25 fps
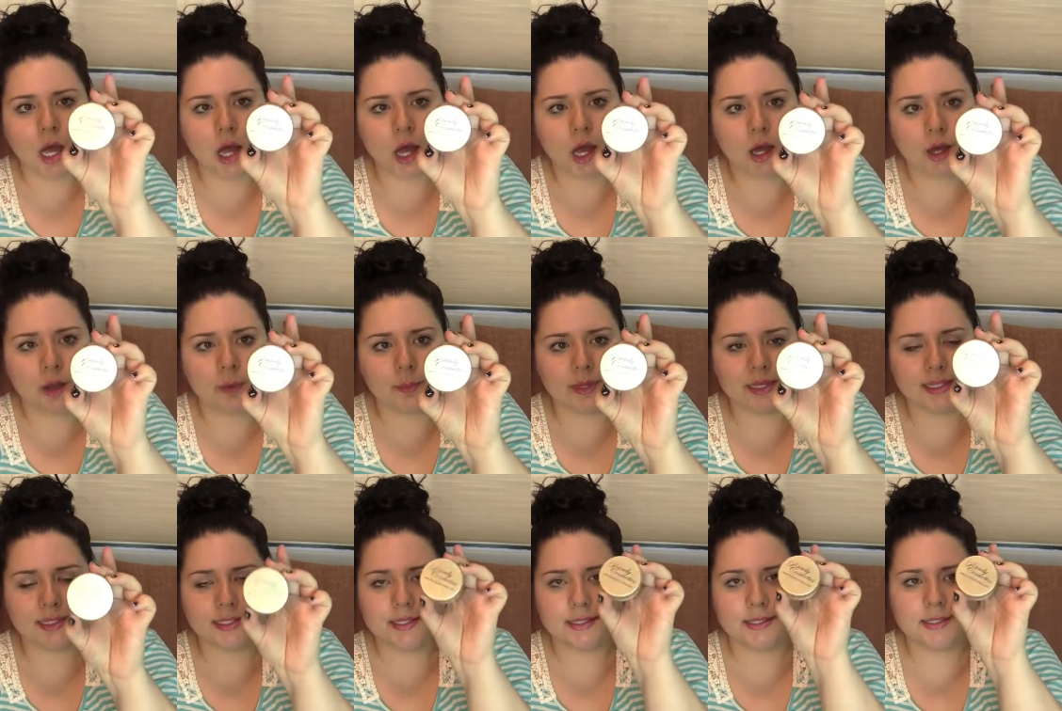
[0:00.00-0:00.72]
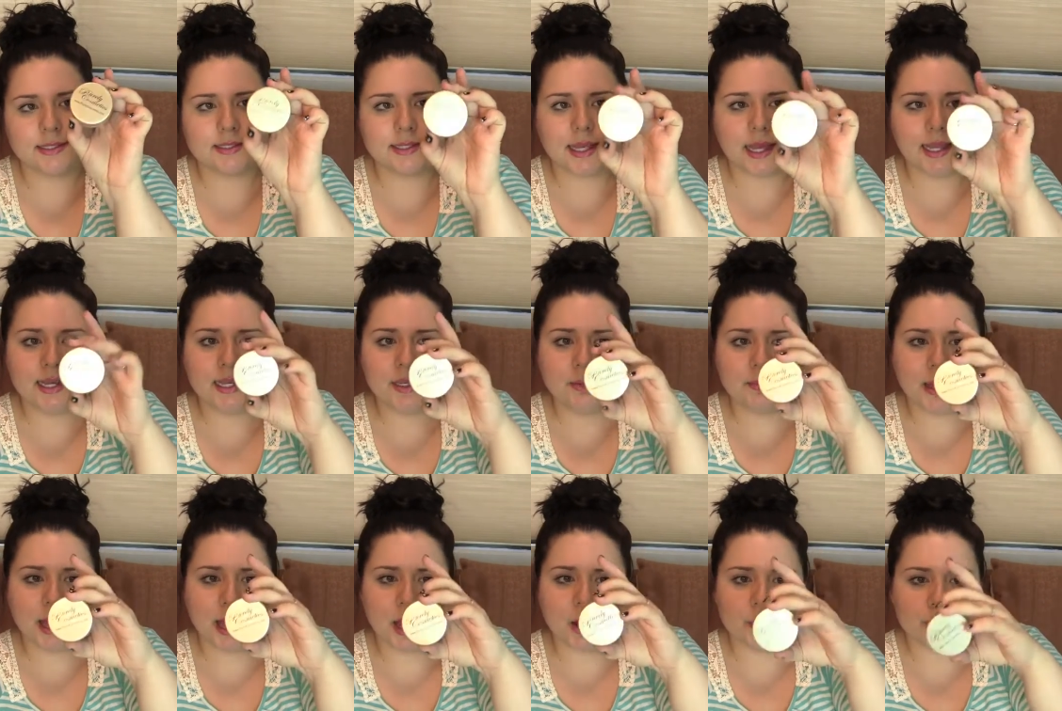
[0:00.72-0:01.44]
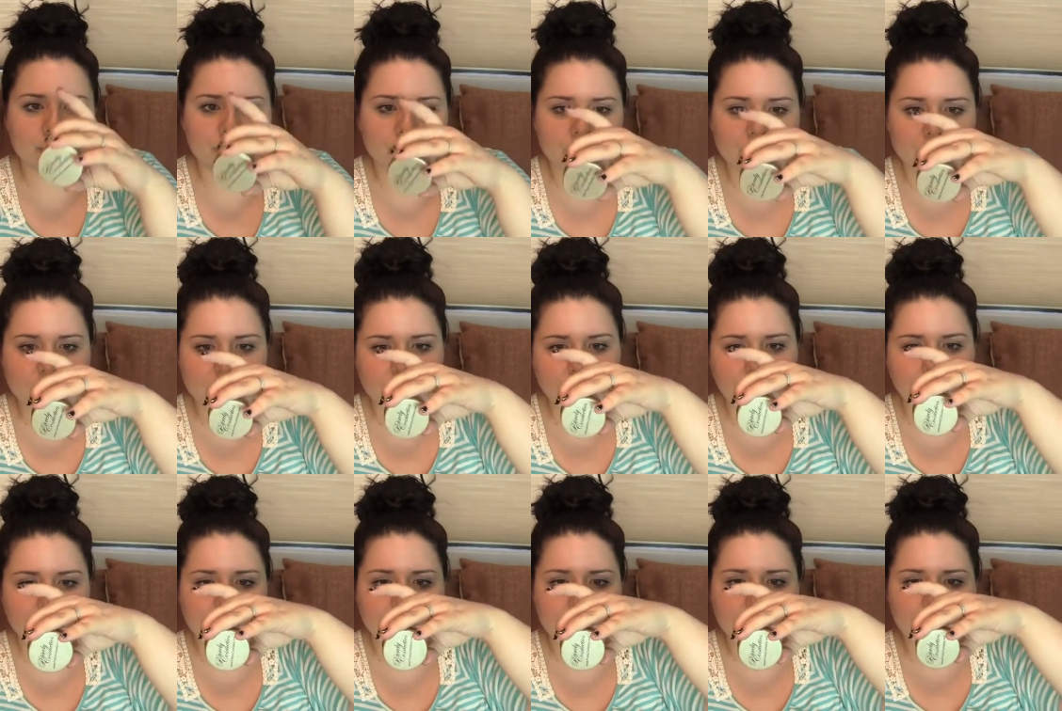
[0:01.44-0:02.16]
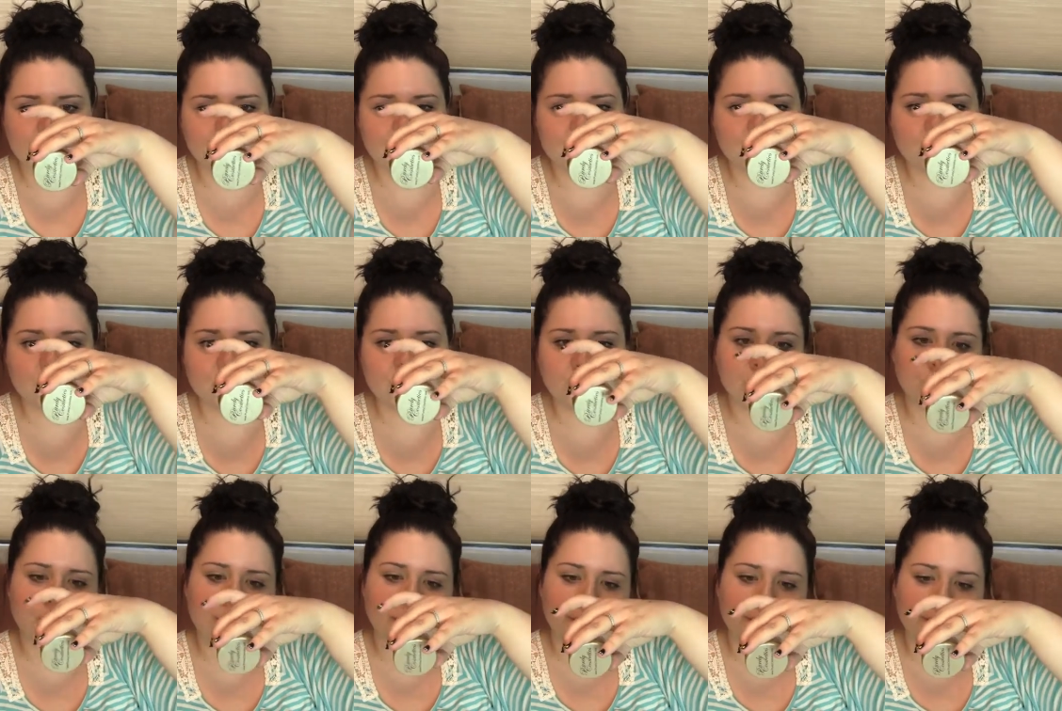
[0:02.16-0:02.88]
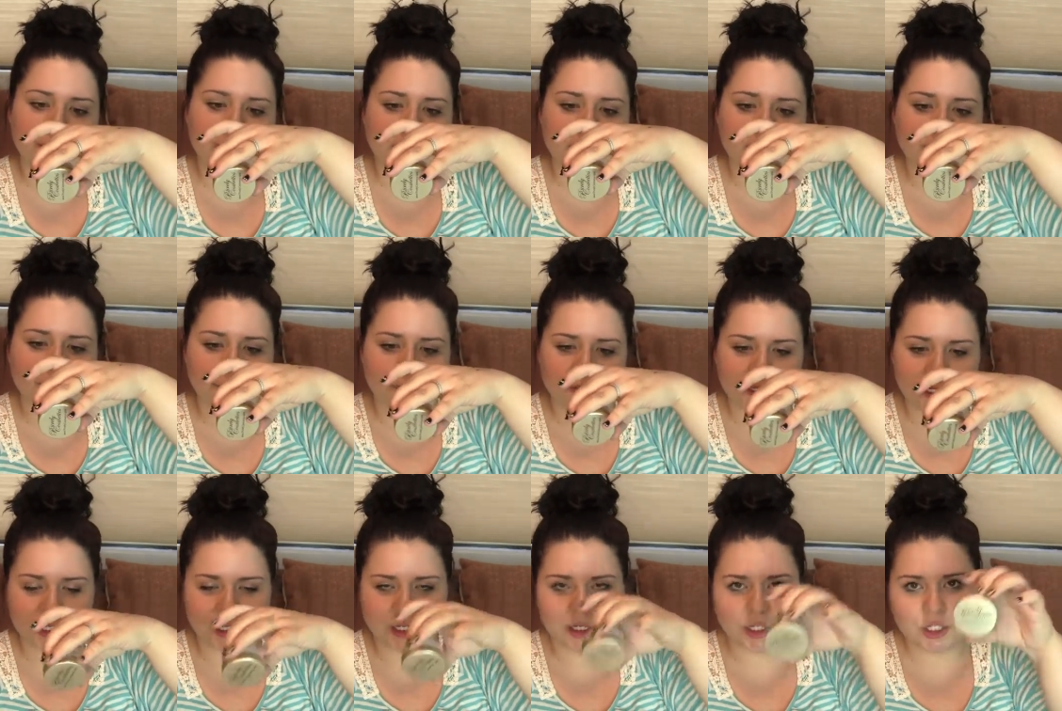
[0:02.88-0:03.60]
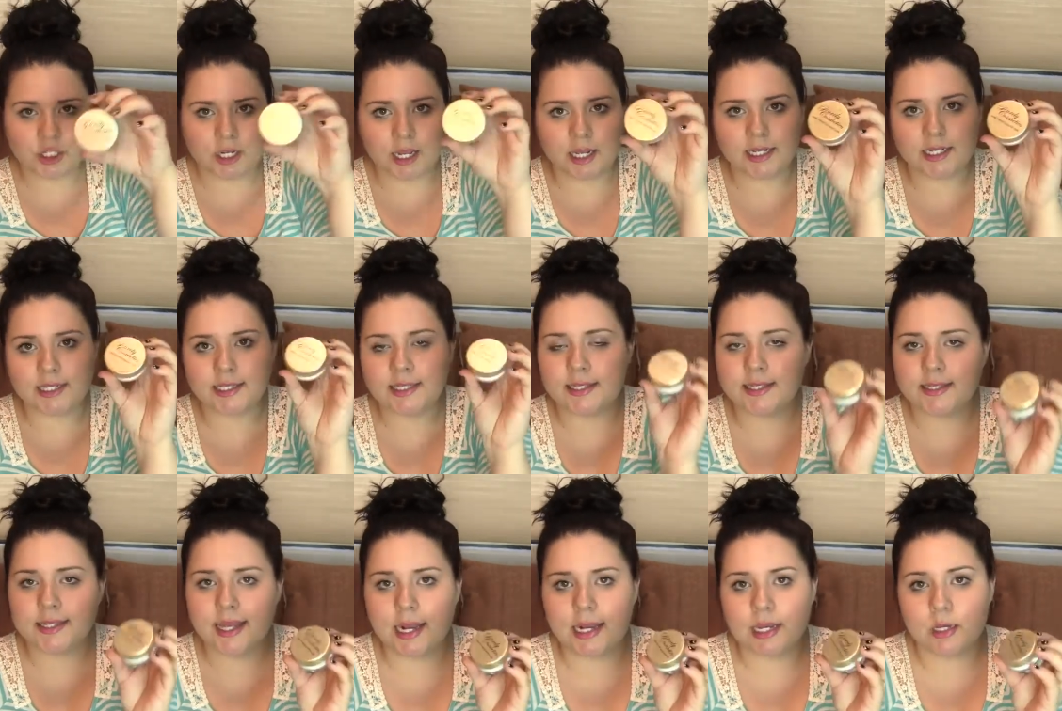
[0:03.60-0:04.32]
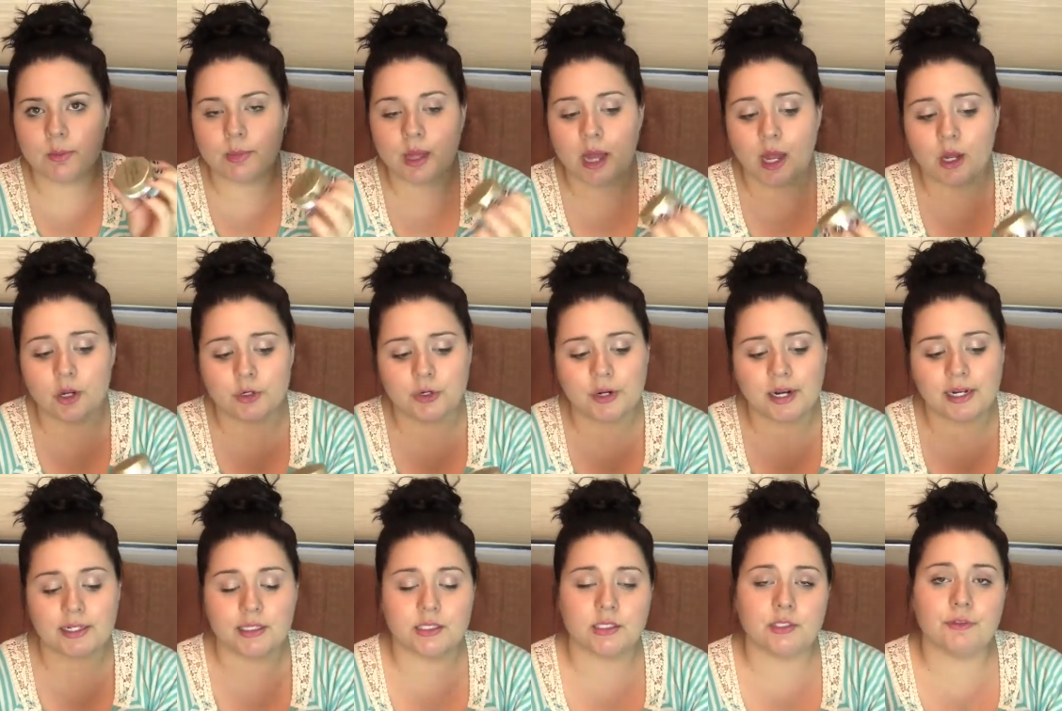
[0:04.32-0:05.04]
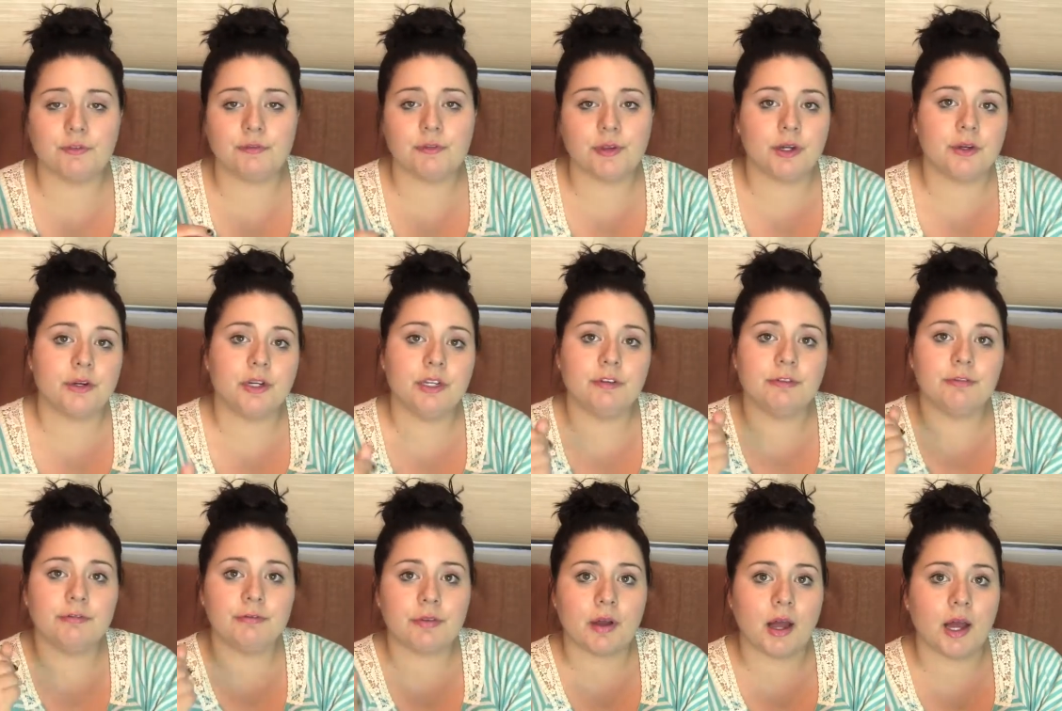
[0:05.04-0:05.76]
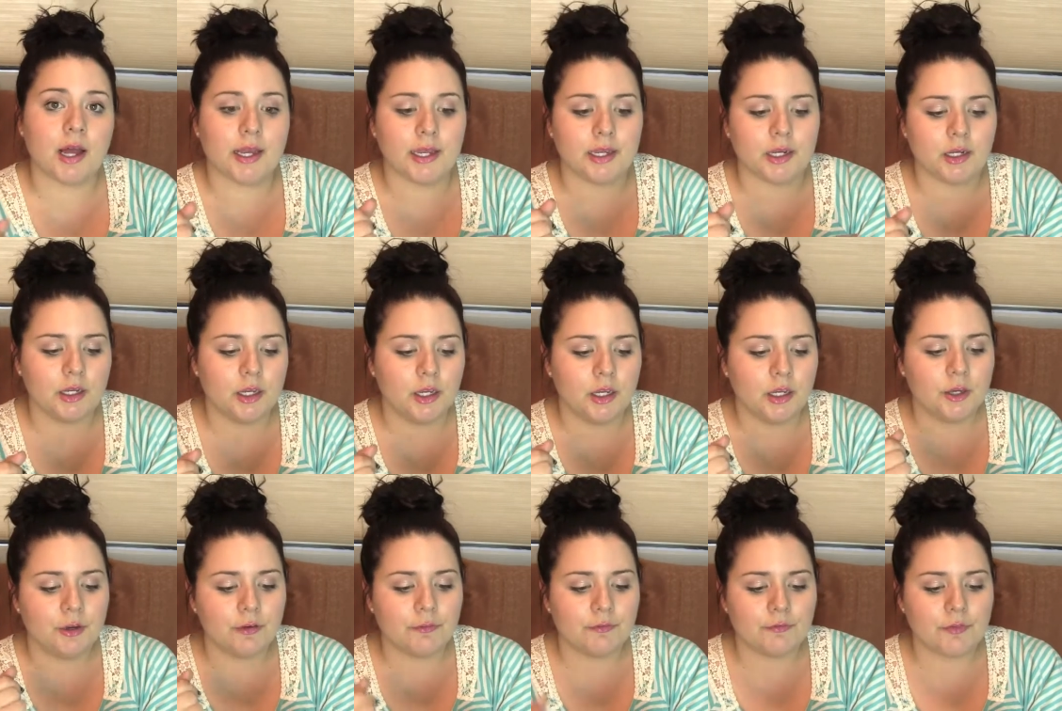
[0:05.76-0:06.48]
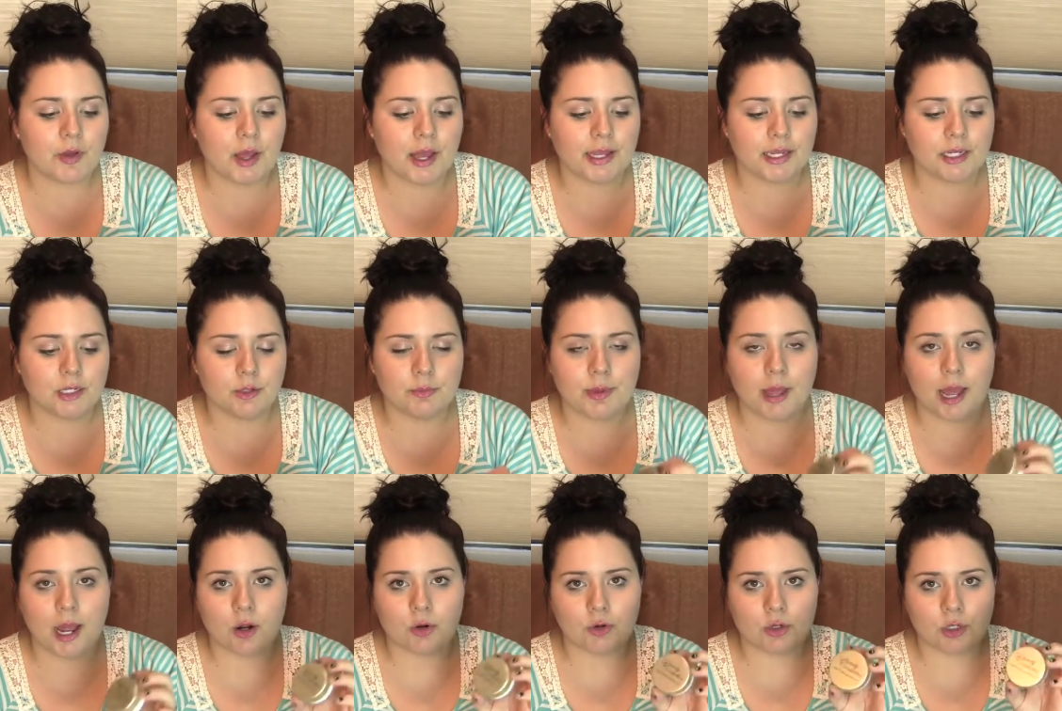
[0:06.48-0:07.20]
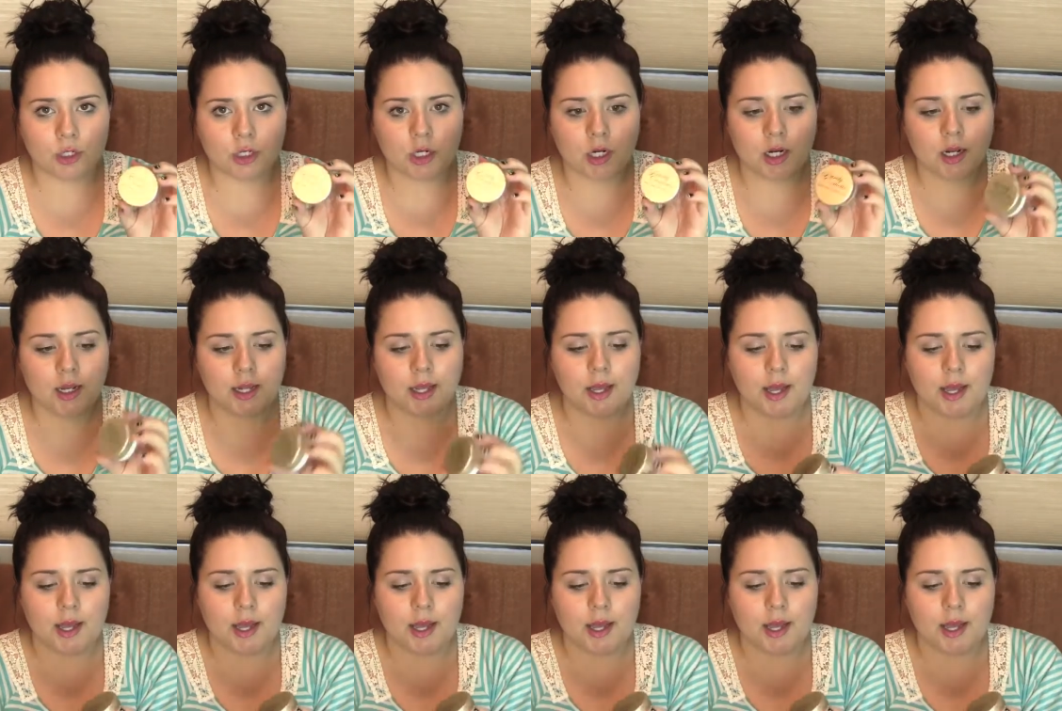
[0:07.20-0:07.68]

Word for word: um, it's a setting powder. It's called Diamond Perfect Finish, and it's a setting powder, and it's very fine, fine powder.